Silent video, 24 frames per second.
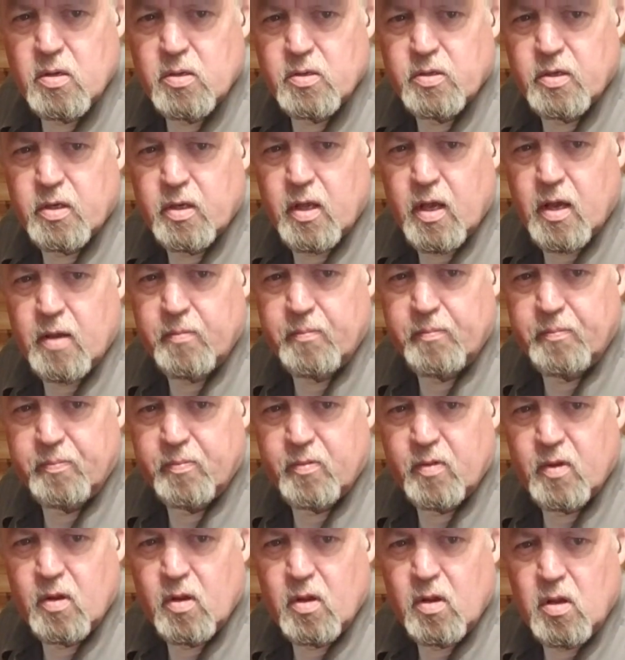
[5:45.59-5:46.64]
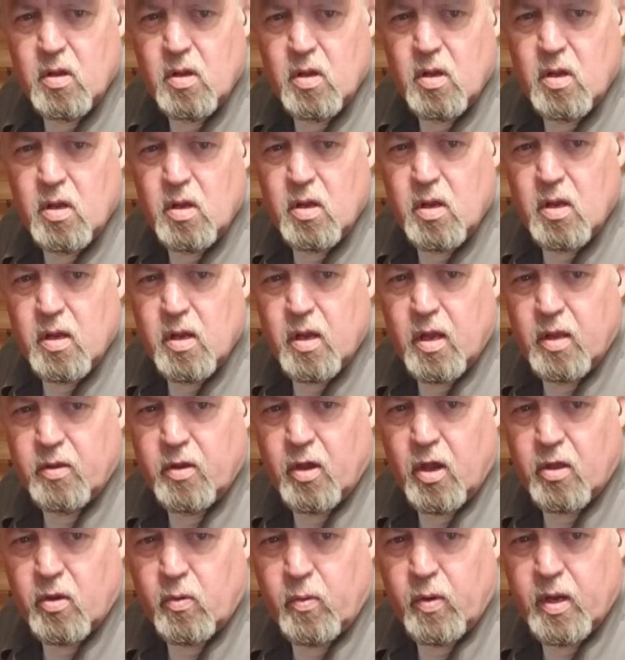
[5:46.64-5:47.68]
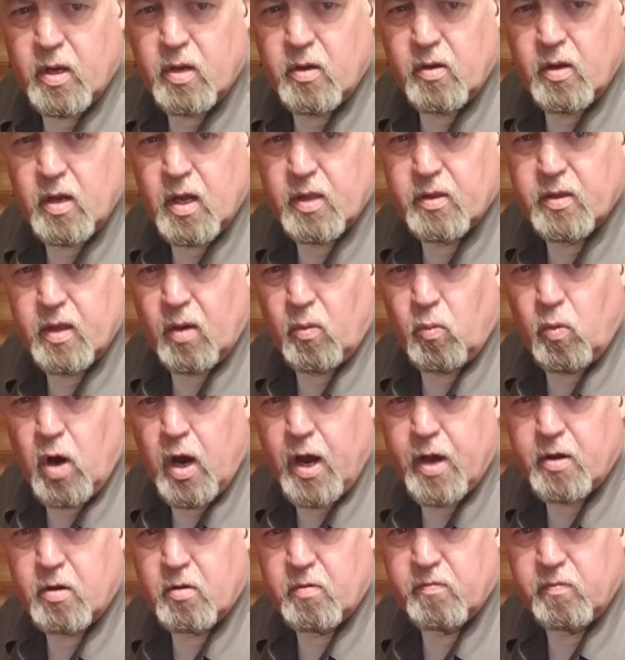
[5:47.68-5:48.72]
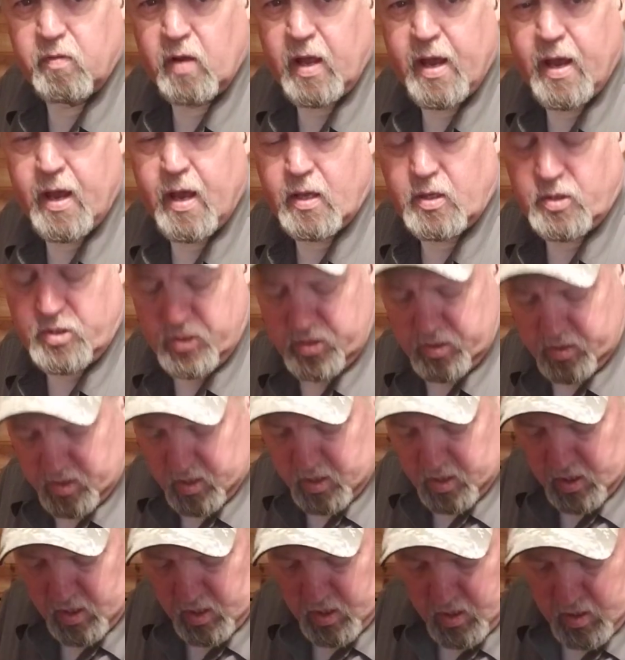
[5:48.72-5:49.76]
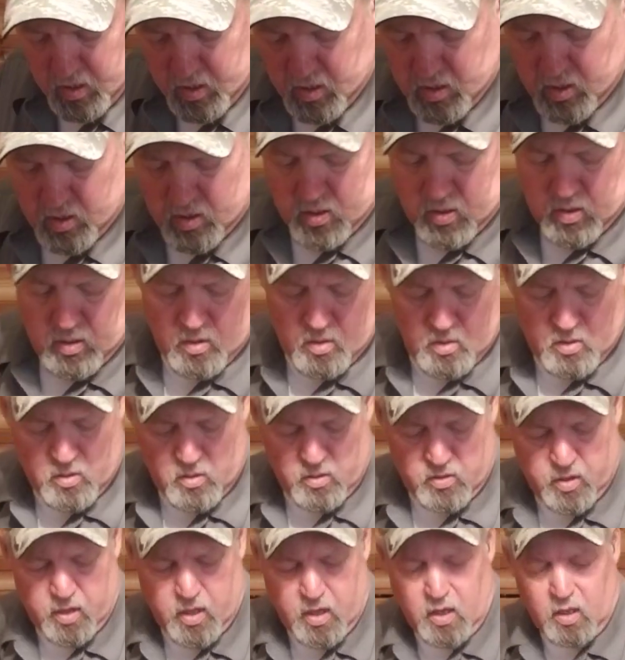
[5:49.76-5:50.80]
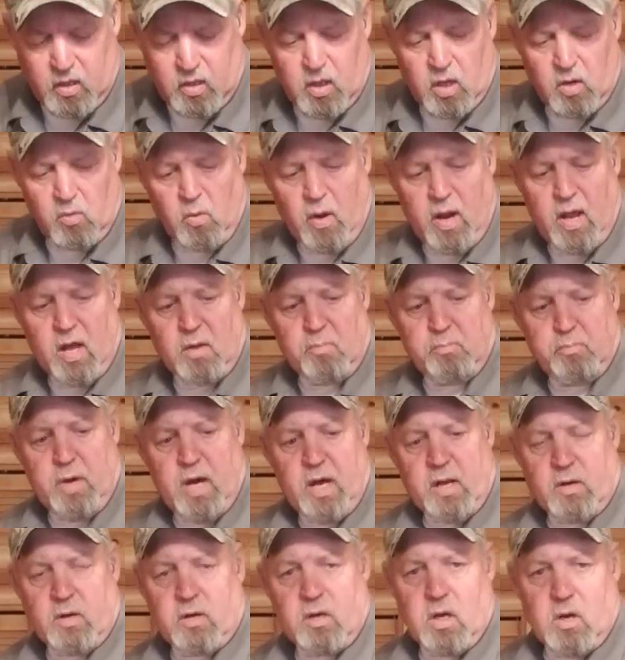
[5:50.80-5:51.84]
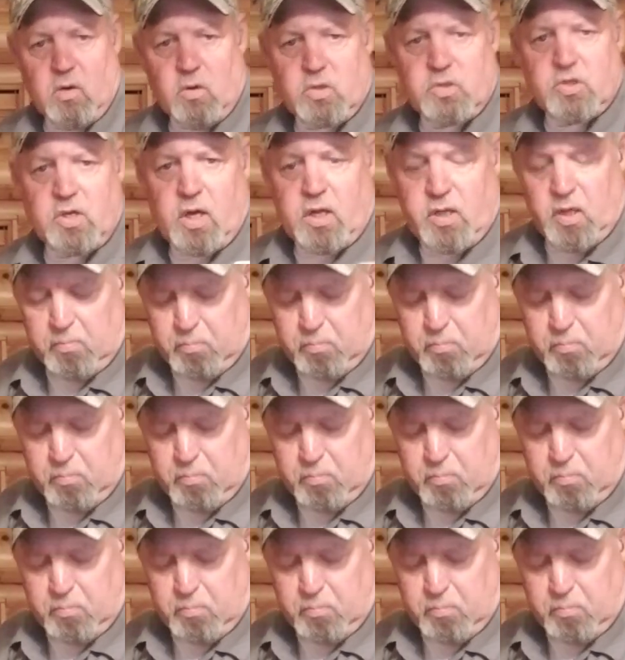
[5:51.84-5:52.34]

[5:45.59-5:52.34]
See that? And the other end, you got that wider flange. The little round button goes on the